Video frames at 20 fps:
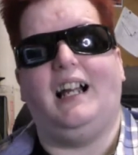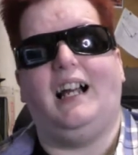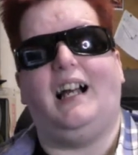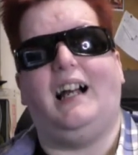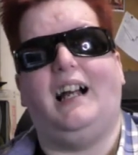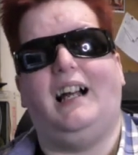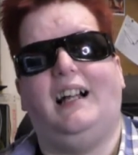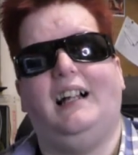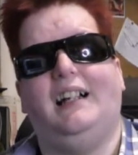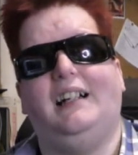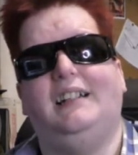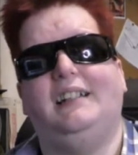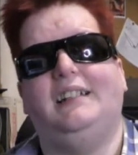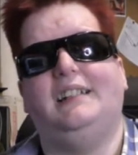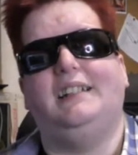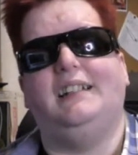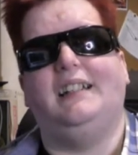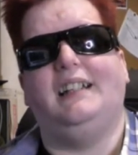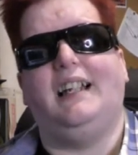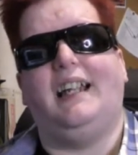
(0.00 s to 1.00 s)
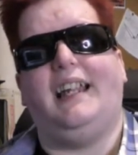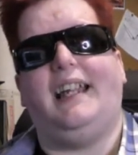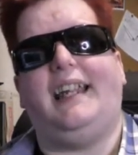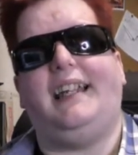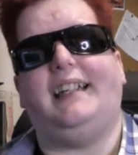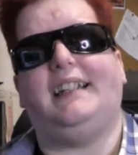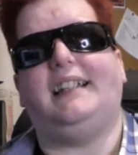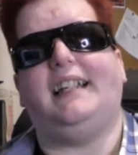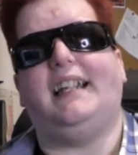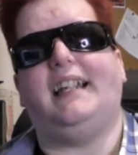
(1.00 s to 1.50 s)

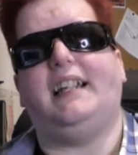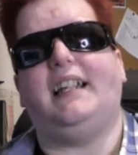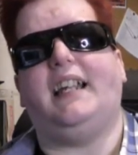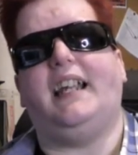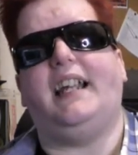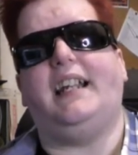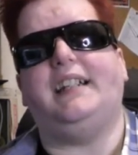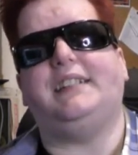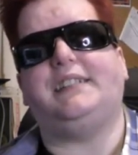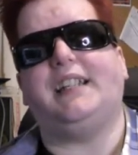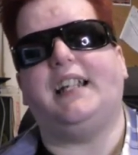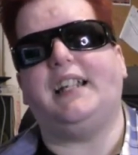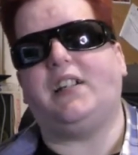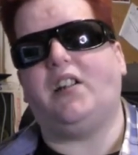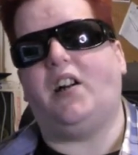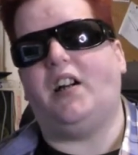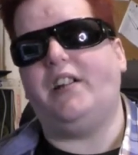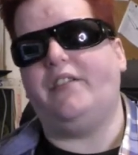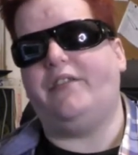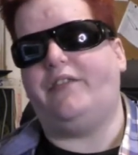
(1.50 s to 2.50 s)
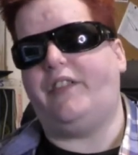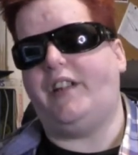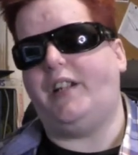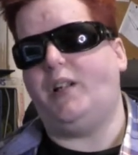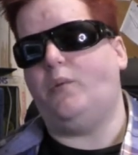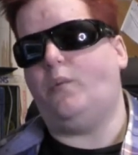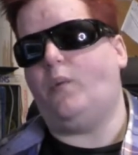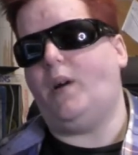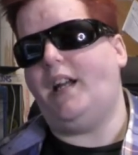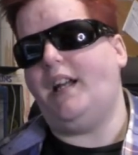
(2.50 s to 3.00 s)
It's that kind of
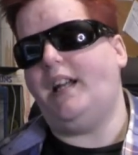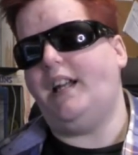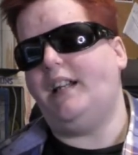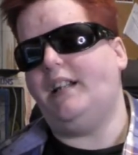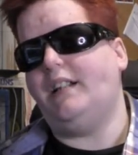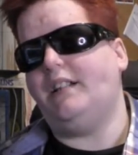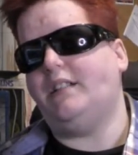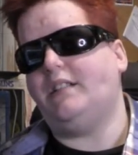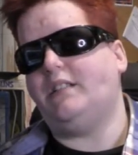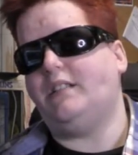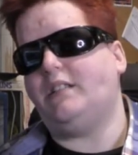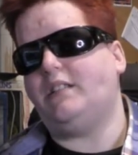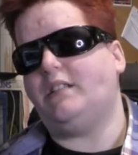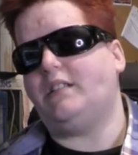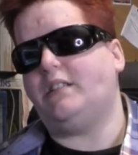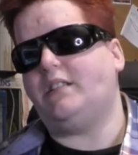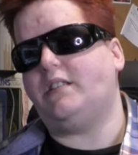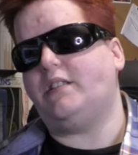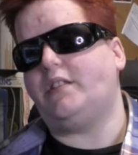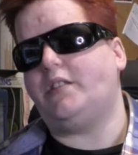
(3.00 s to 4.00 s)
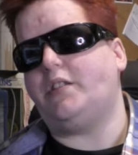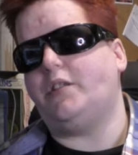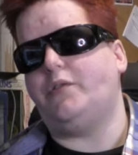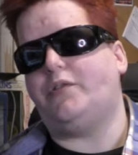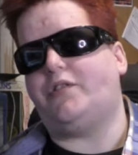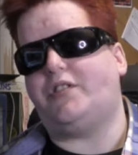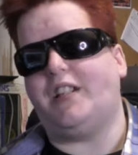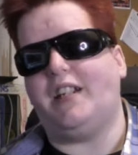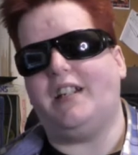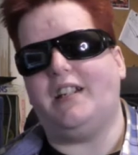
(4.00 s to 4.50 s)
thing where you
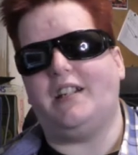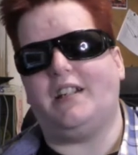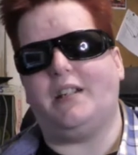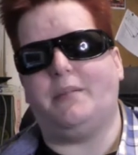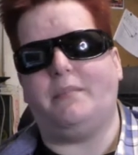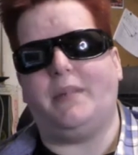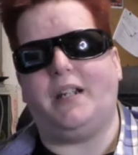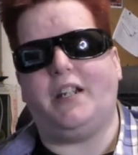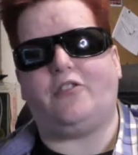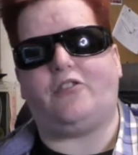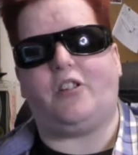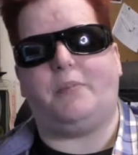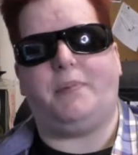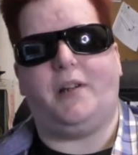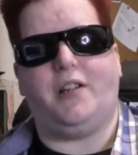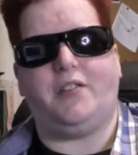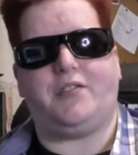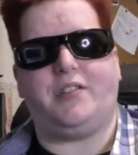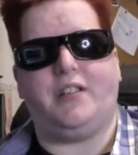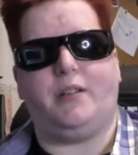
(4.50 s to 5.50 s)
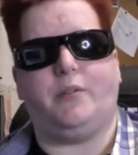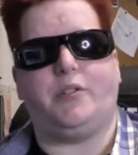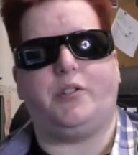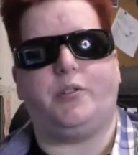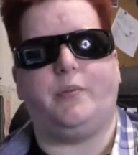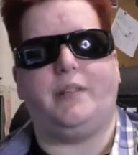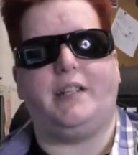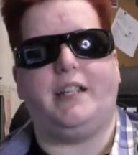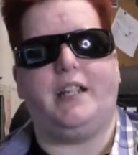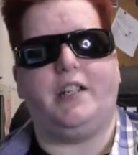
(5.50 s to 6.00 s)
see that the military personnel are
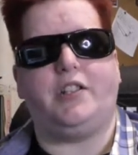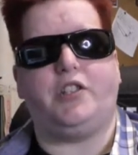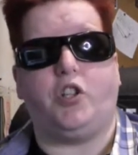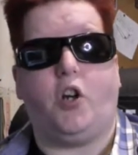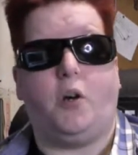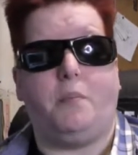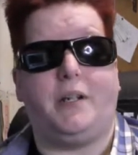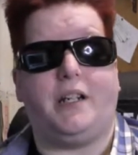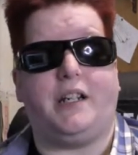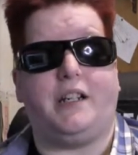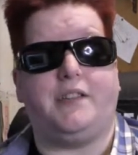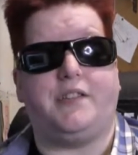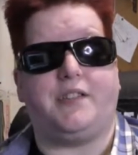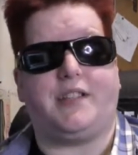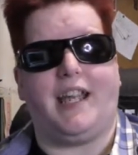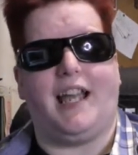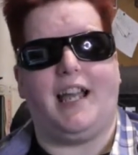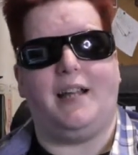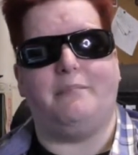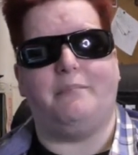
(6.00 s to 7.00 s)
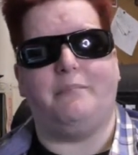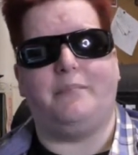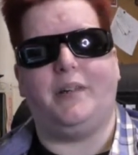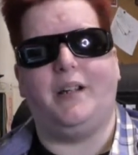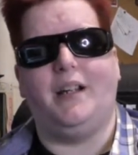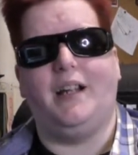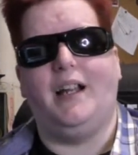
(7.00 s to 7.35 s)
doing their job at this camp,